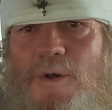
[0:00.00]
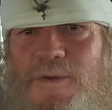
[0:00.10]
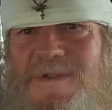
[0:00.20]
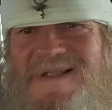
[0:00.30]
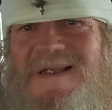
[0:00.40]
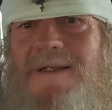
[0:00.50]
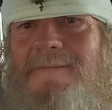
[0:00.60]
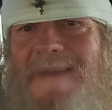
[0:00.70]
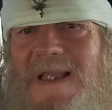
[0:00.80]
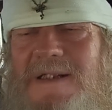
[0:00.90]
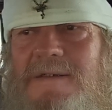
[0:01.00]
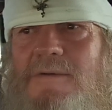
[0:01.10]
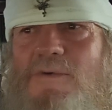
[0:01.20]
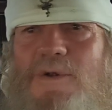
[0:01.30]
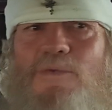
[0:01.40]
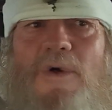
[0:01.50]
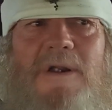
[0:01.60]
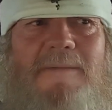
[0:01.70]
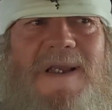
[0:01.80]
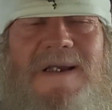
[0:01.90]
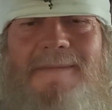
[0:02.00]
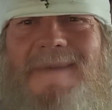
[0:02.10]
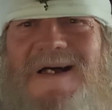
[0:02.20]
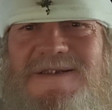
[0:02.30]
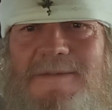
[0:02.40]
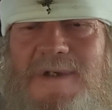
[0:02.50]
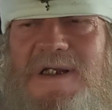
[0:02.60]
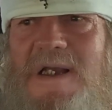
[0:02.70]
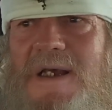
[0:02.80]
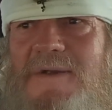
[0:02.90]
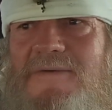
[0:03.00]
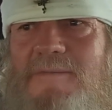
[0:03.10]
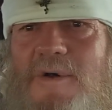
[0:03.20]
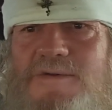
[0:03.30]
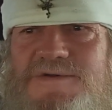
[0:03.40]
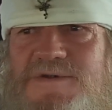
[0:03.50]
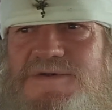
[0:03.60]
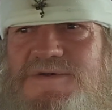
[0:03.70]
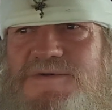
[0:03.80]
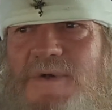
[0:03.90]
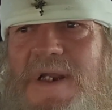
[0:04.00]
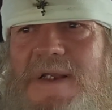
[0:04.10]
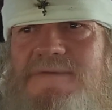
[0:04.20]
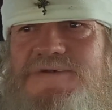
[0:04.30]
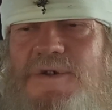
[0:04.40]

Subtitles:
earthly man, would want to make a monument out of Moses' grave.